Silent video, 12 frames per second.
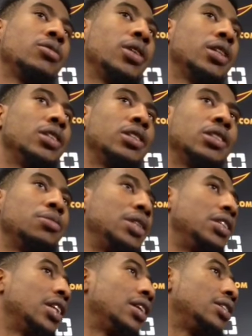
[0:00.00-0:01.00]
whether it just
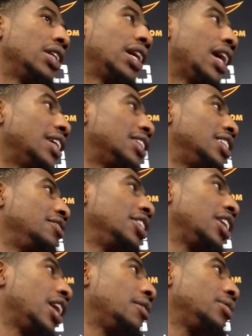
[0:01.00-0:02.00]
be they, they had a
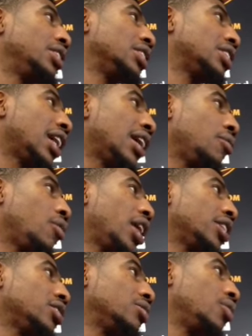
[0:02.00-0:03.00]
TV game, we just sat up
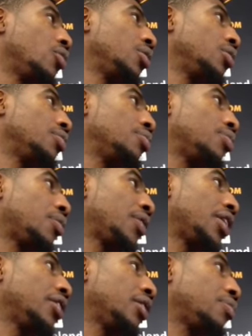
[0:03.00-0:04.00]
watching them when we were
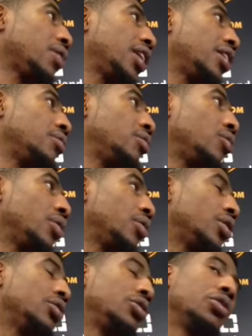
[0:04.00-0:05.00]
preparing to play them when we
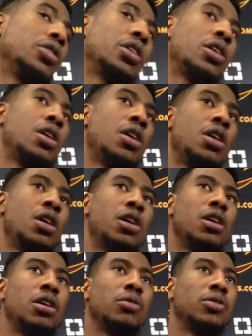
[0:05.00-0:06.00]
were in New York.
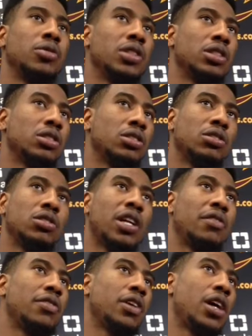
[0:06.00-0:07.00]
Uh, we were just
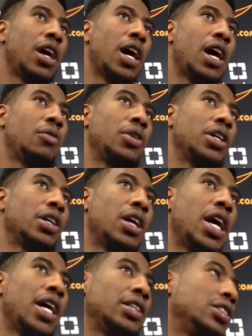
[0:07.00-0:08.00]
trying to figure out how we can
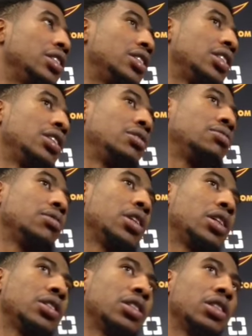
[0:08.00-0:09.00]
add to the team.
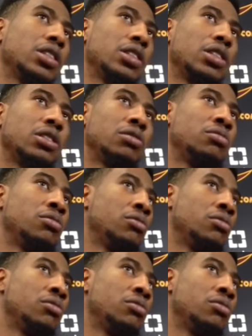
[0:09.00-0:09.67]
And I think, uh,